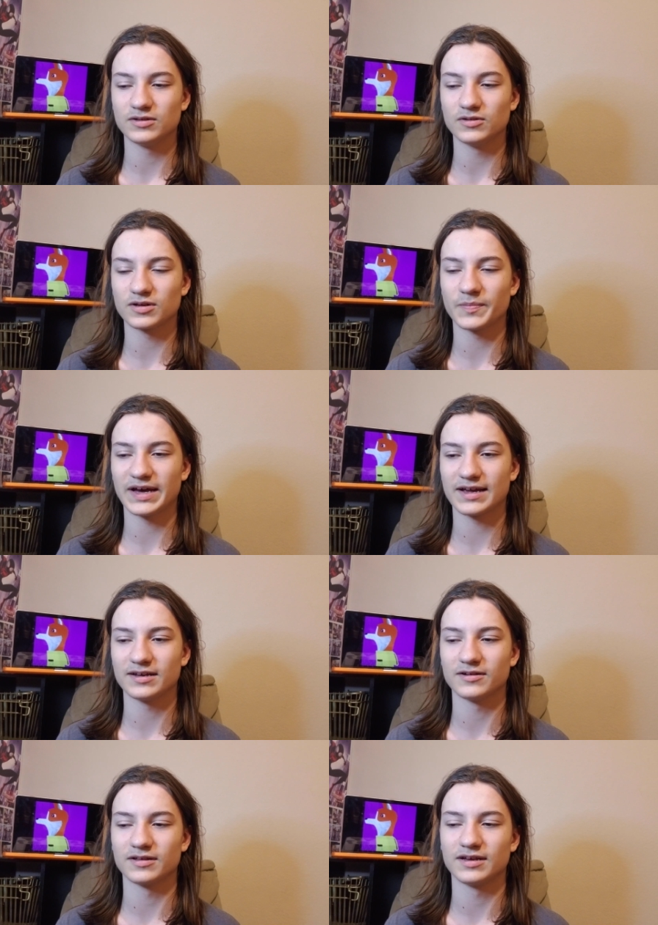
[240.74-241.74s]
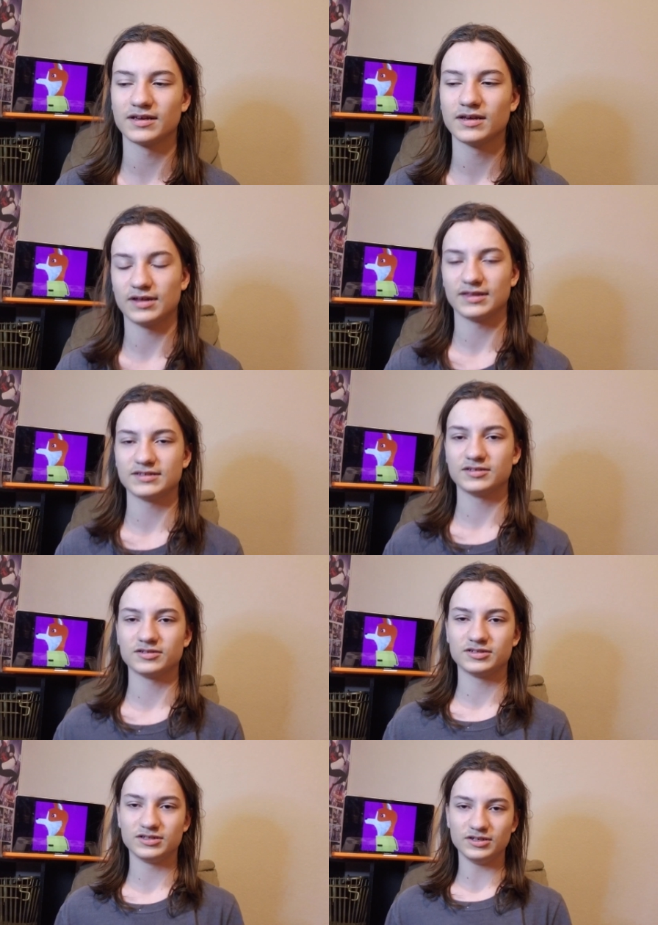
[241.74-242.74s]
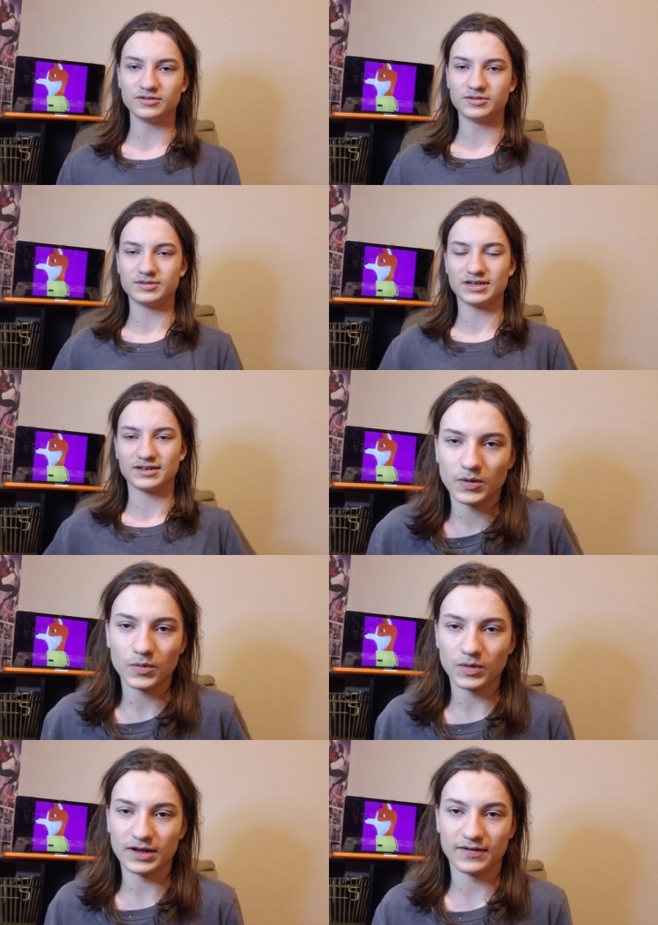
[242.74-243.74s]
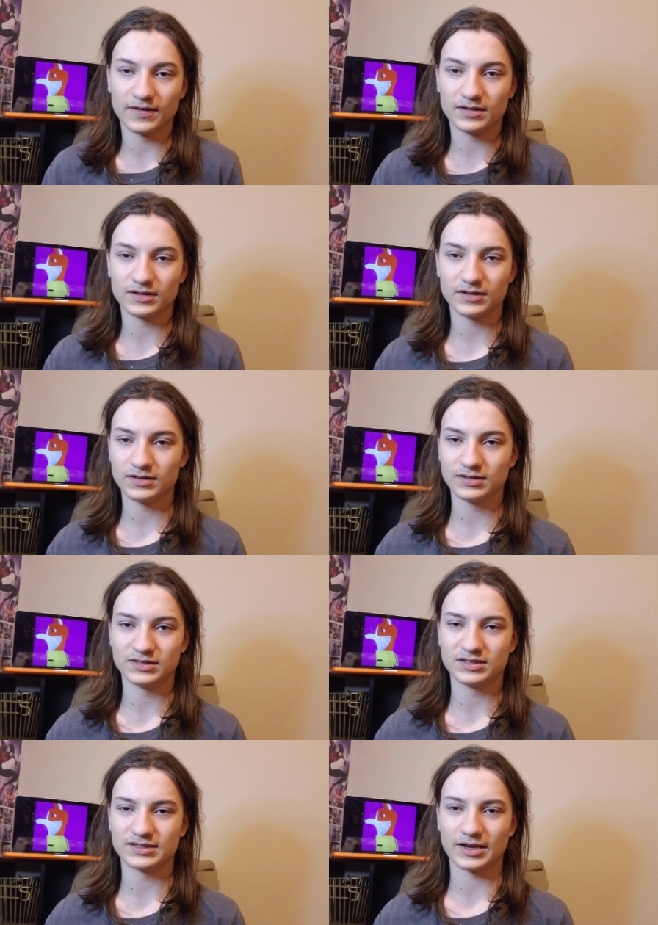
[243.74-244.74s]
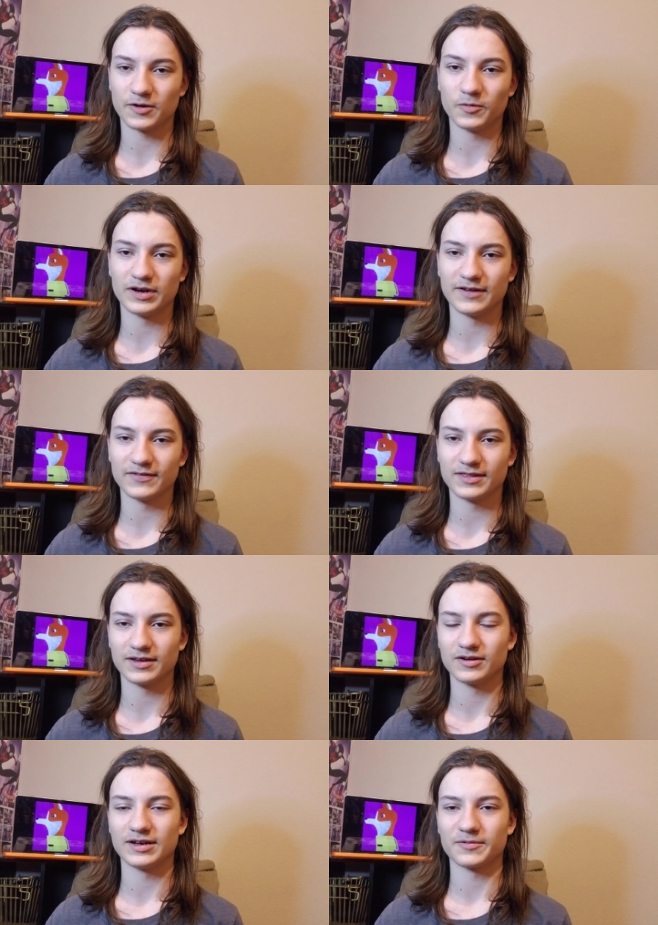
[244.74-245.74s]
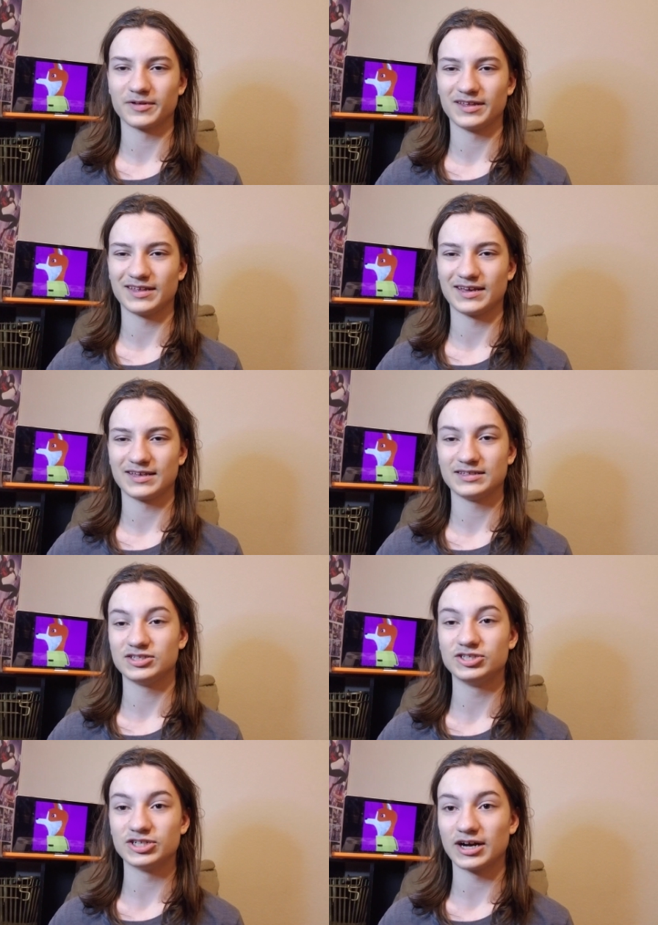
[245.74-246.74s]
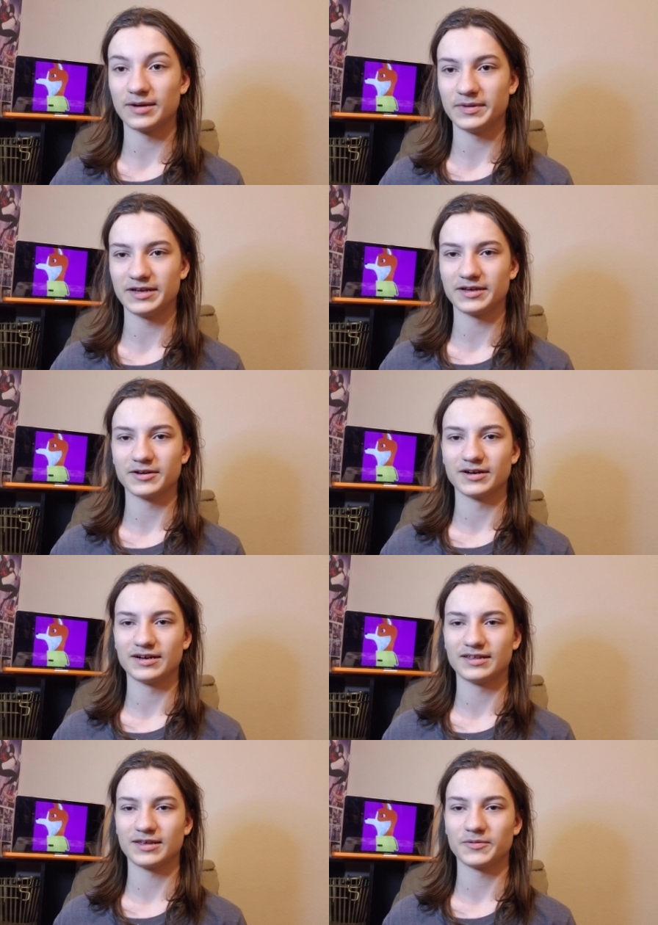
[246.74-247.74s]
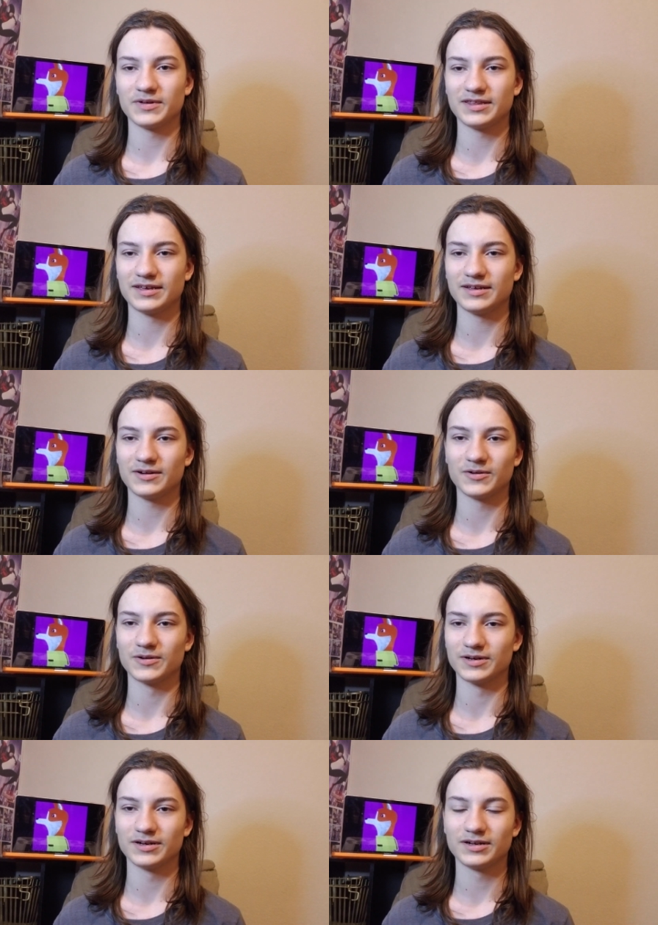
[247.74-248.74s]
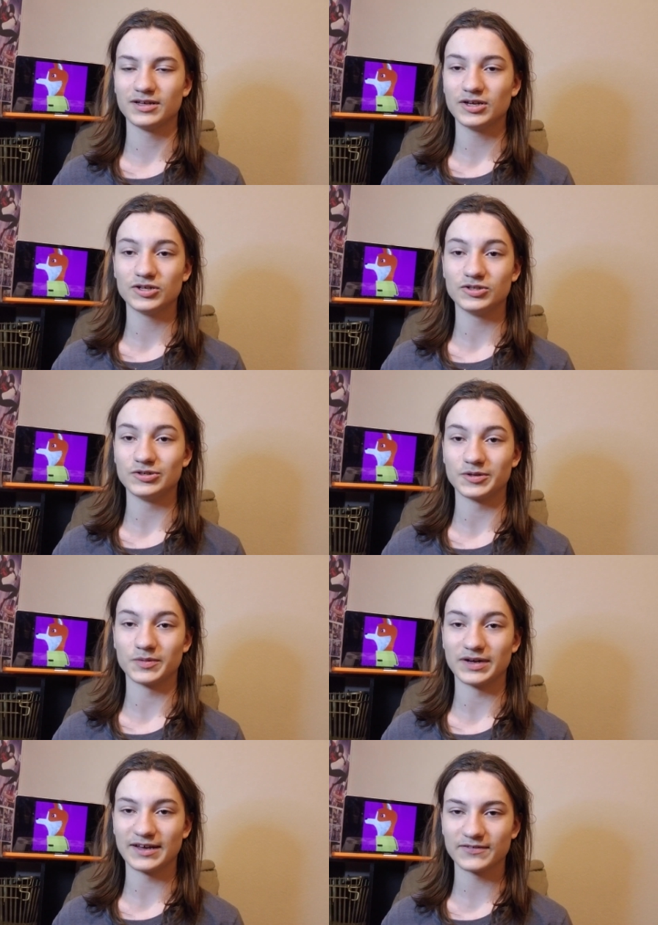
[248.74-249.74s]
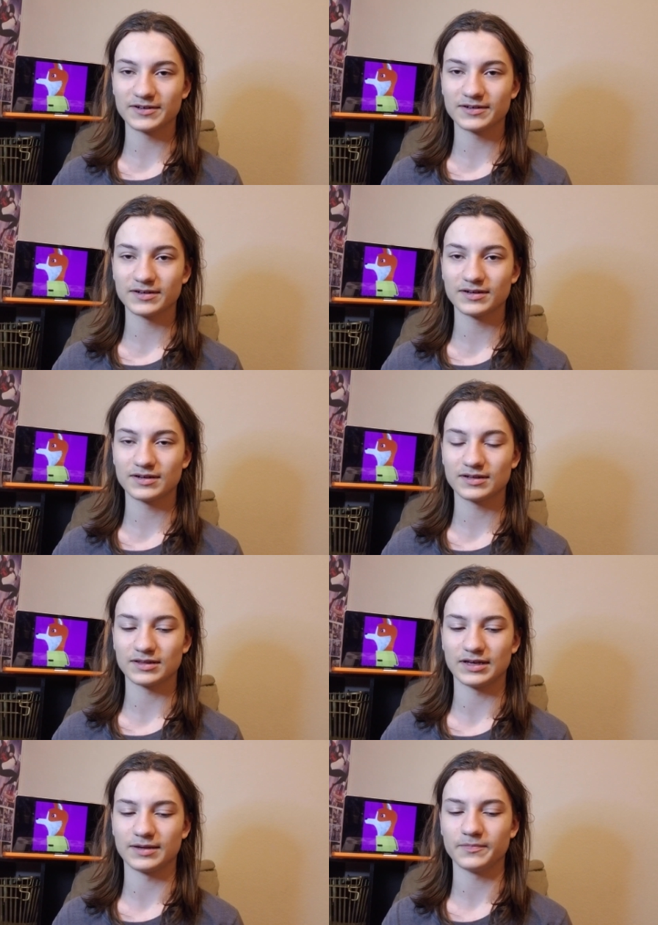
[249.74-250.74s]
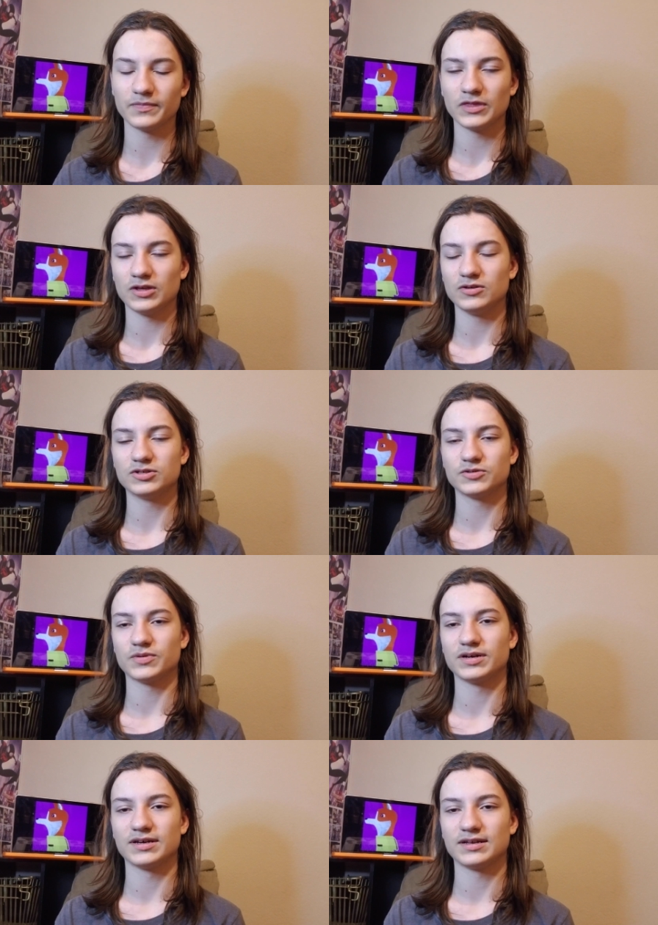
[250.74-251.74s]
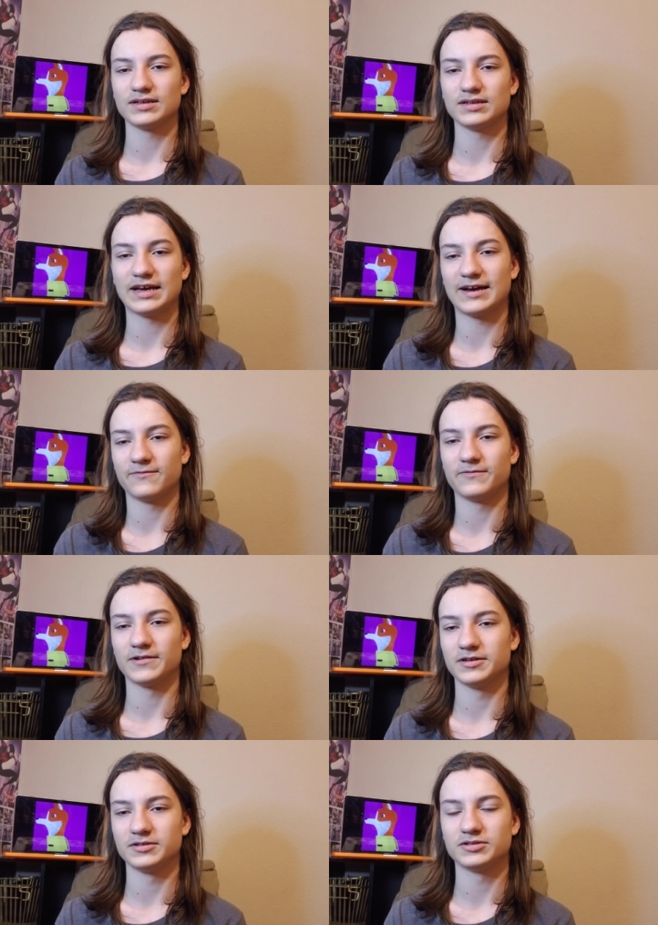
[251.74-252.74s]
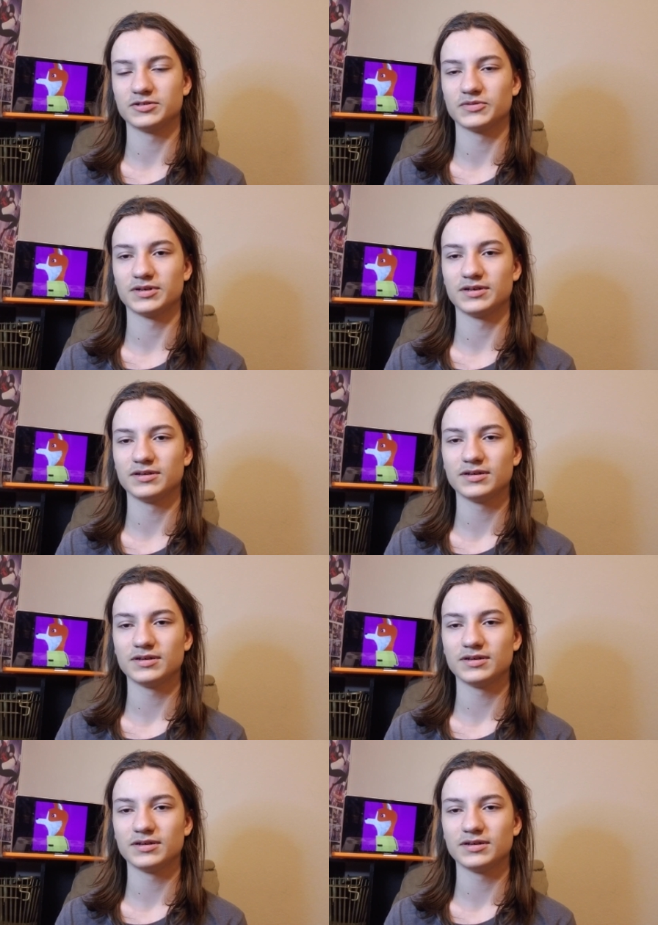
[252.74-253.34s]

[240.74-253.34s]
you look back and you're like unless your YouTube channel is whatever it's just like a whatever thing you're not really like jobbing or anything with it or doing whatever like you just want to have fun you just want to